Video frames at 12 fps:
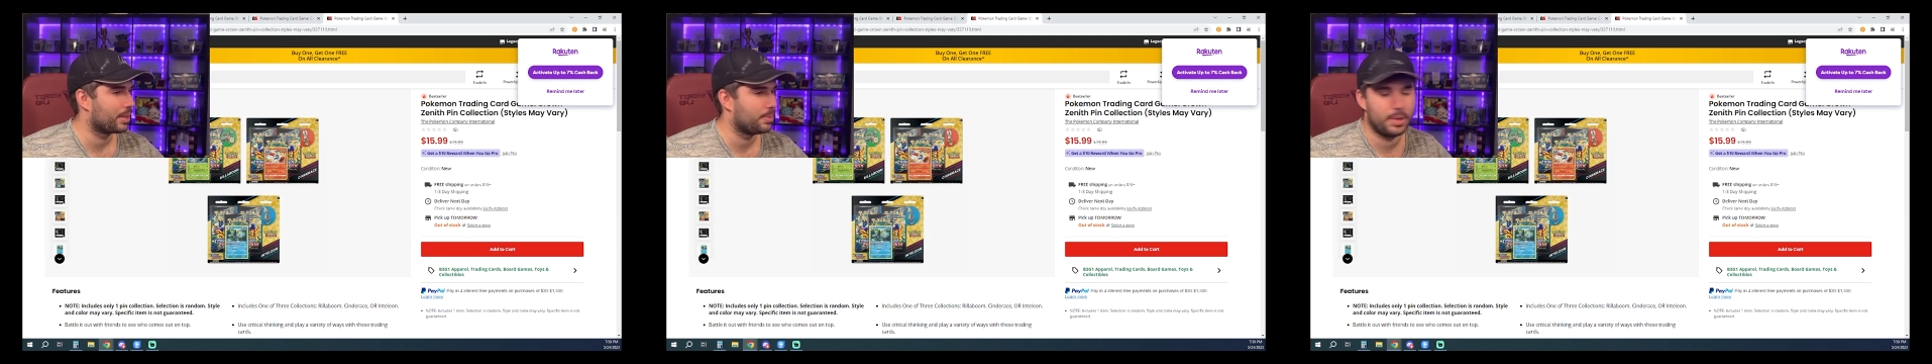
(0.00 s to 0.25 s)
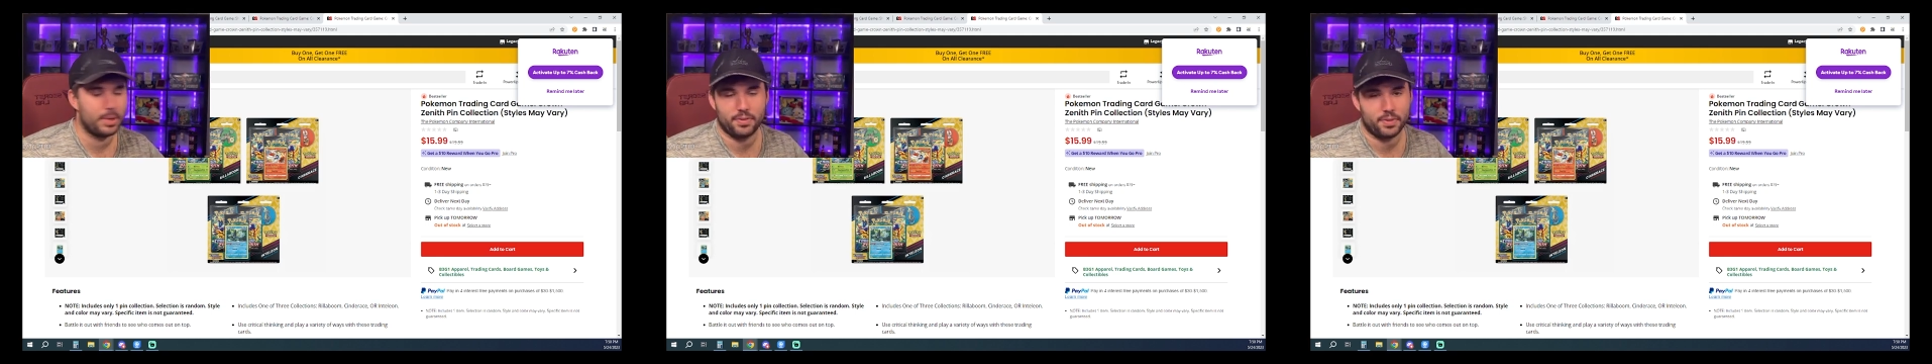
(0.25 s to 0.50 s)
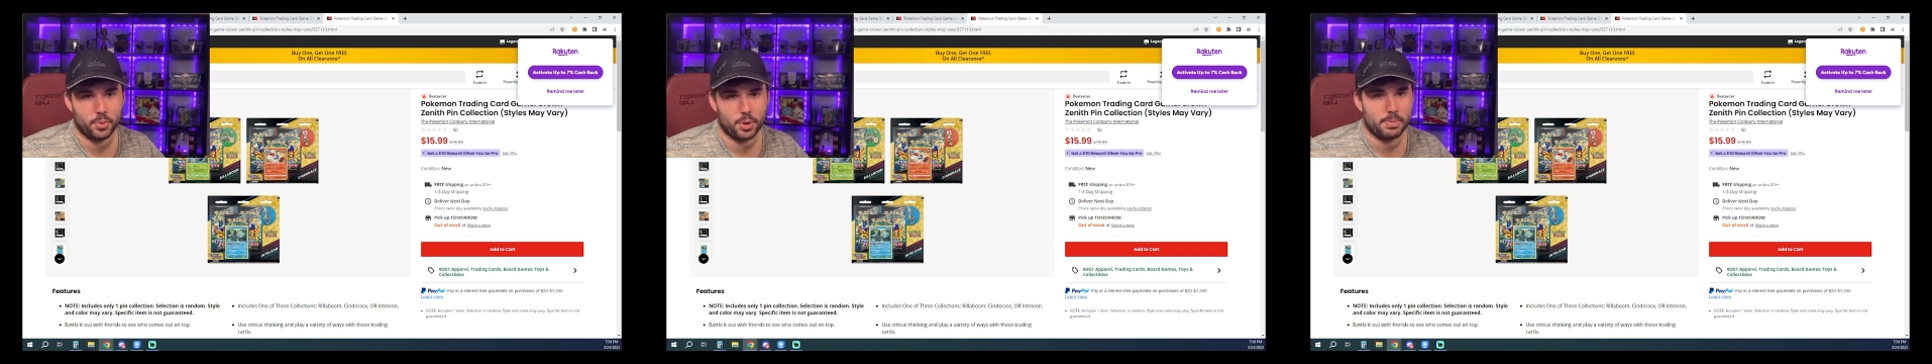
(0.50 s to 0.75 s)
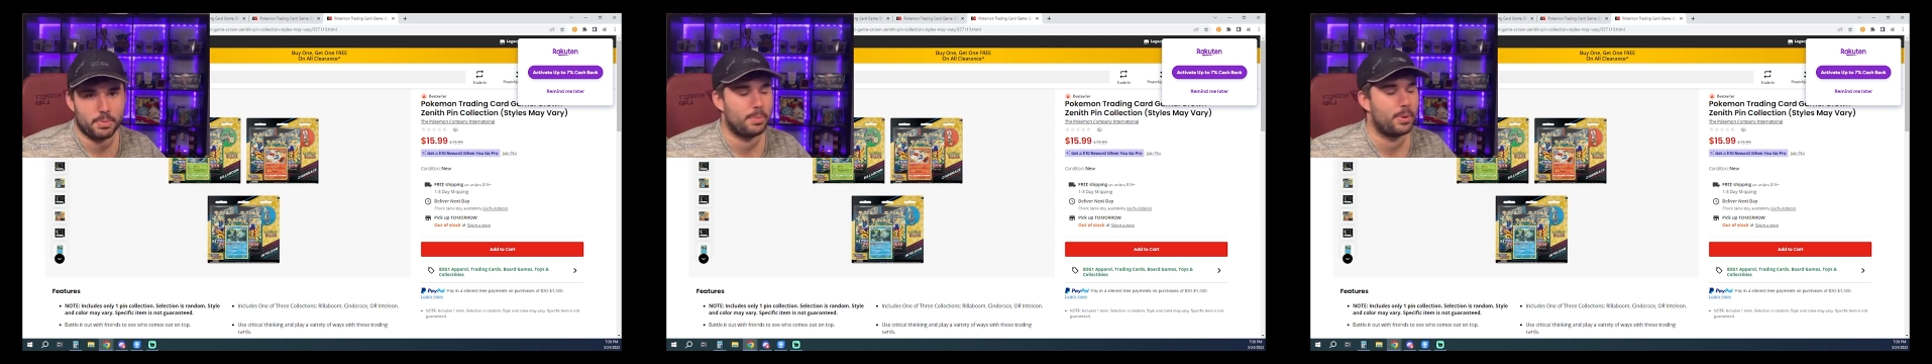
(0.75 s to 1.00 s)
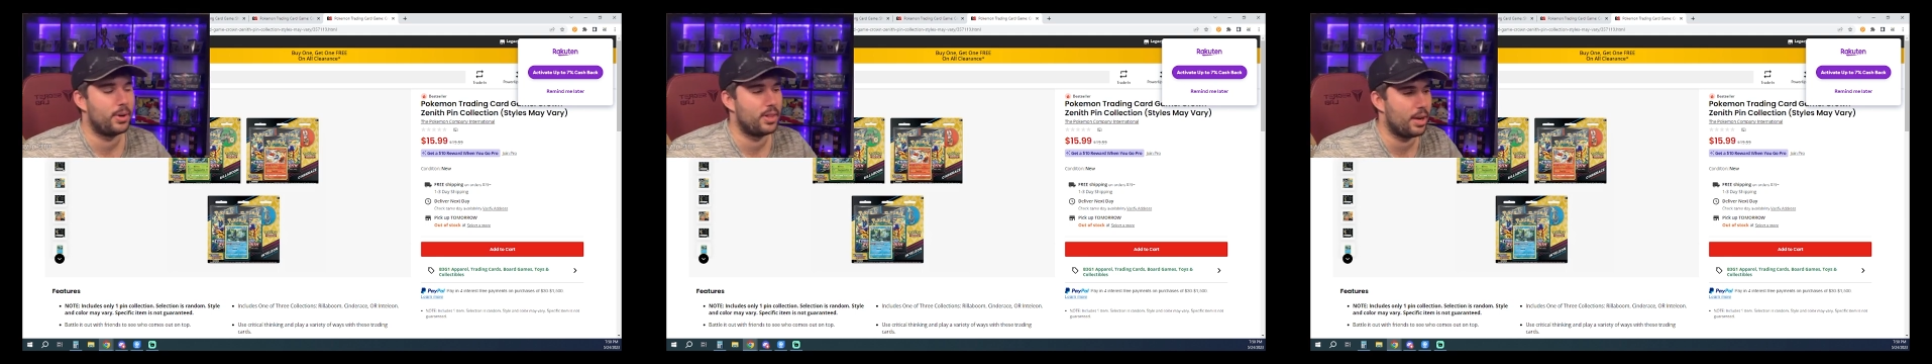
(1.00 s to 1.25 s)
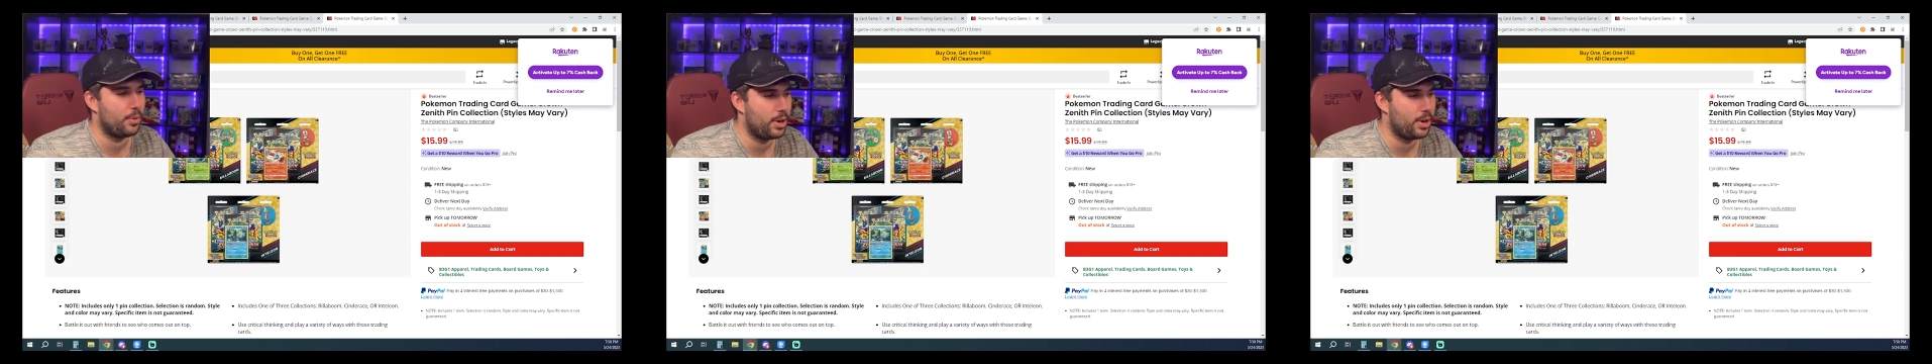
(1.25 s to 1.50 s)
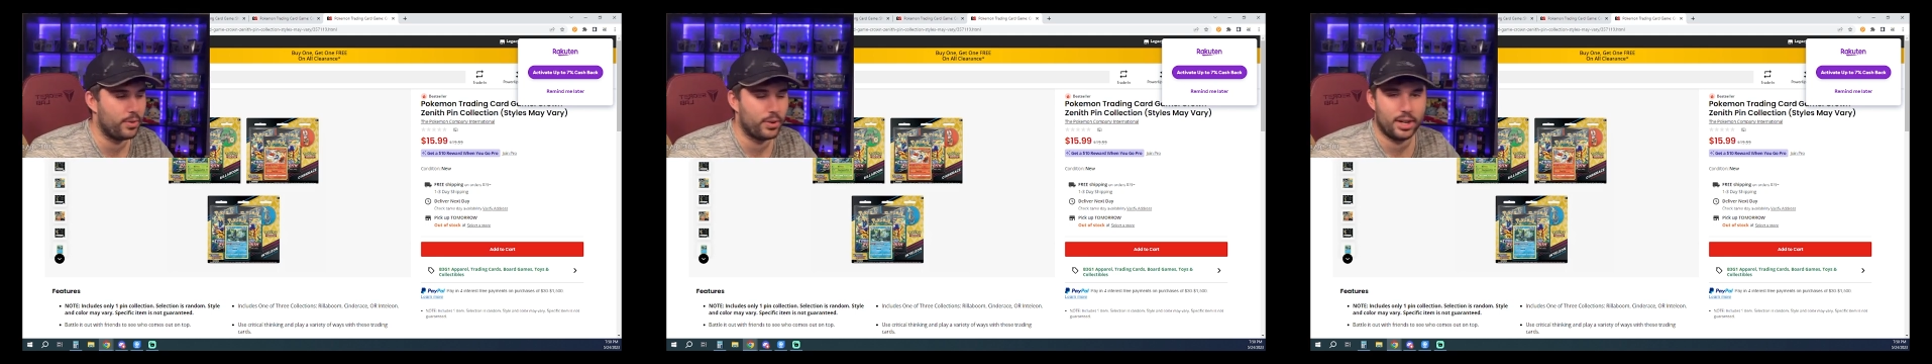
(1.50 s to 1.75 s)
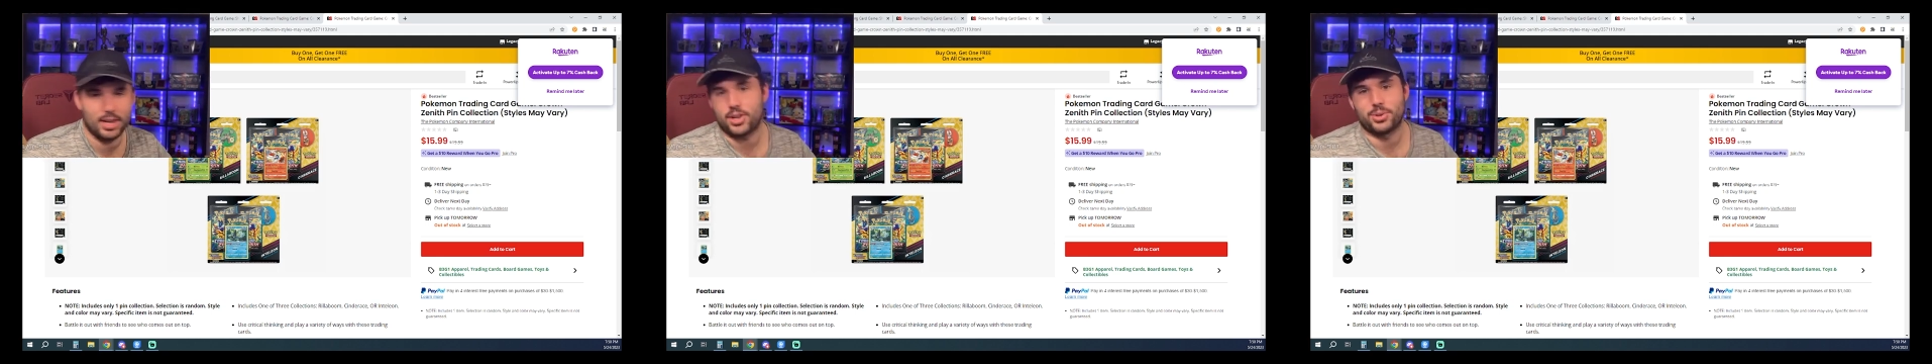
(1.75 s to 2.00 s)
But if you want to be a part of that whenever
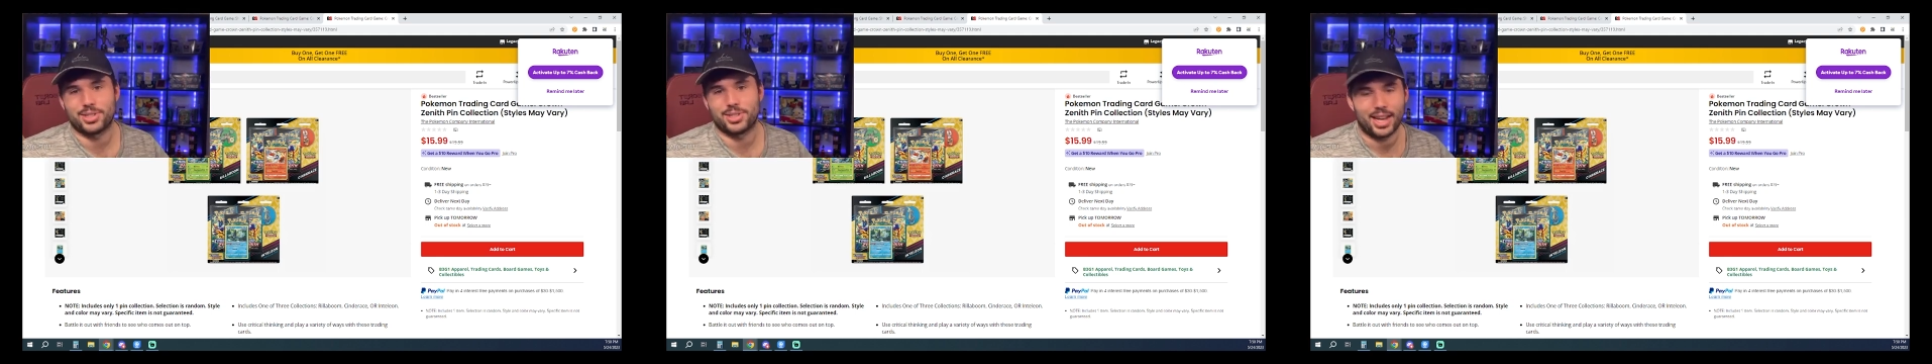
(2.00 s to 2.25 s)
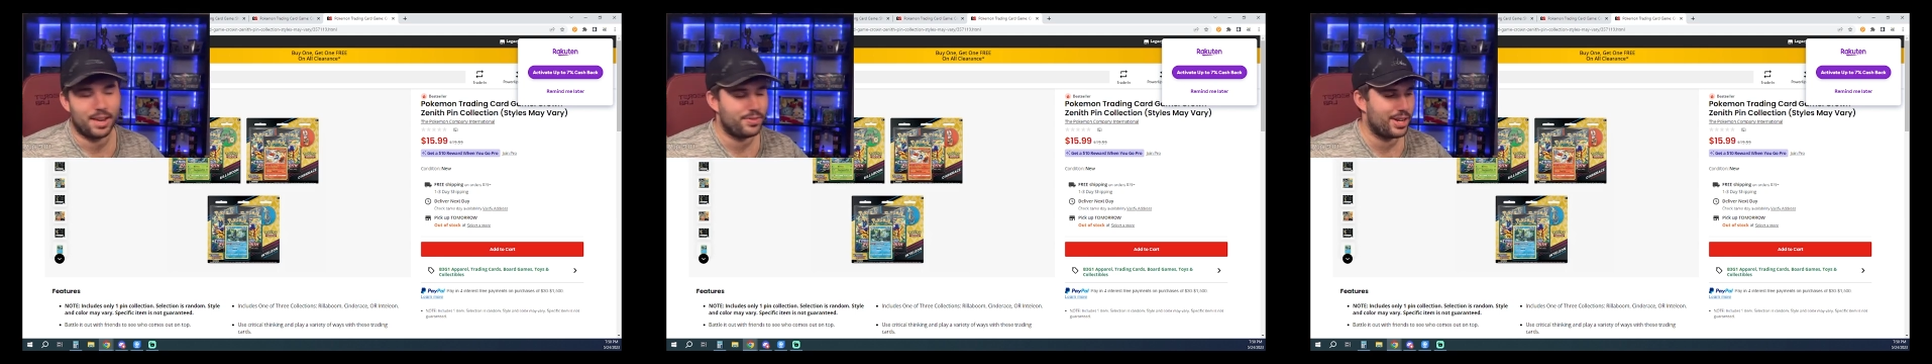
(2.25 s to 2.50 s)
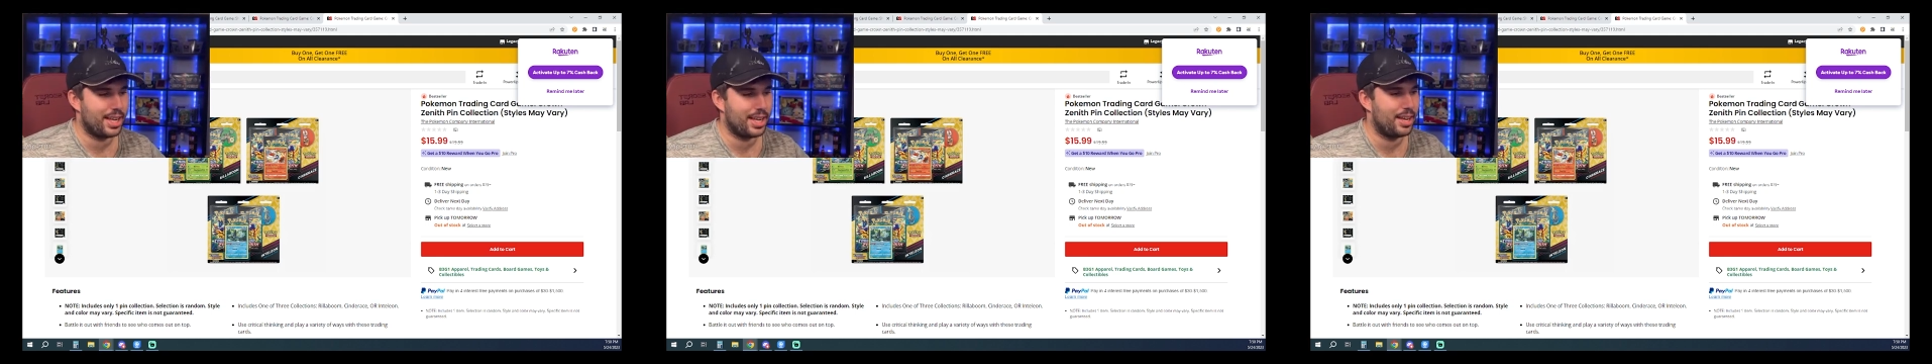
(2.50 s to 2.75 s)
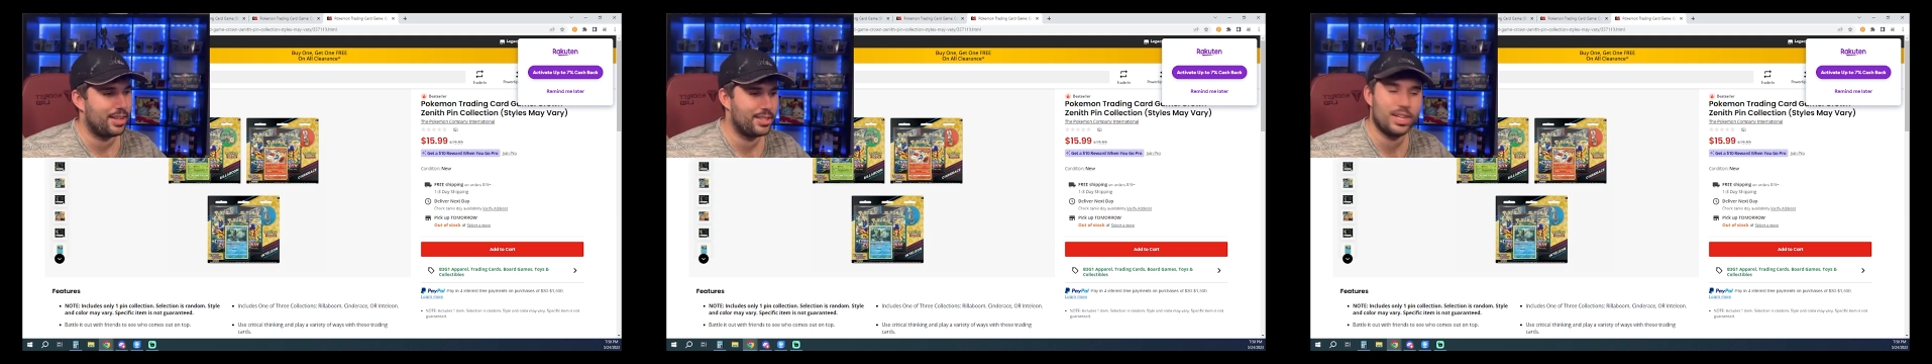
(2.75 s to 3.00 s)
it goes live, check it out.